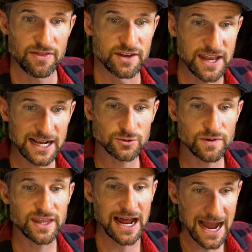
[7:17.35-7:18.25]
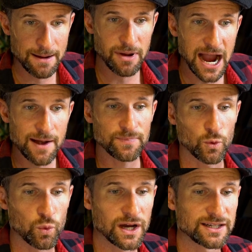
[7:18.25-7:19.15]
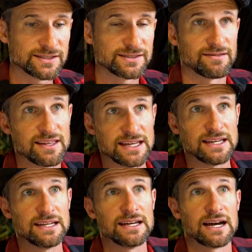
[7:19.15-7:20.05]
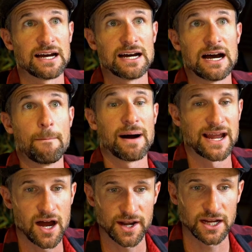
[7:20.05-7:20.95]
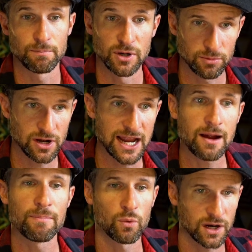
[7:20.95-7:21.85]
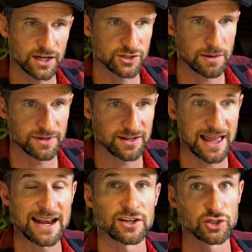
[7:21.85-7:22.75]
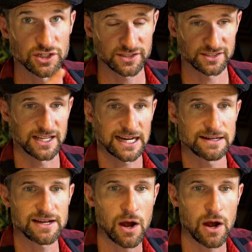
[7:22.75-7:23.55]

The next one that I bought was the Bionic Boomerang, but we're going to jump into that in just a second.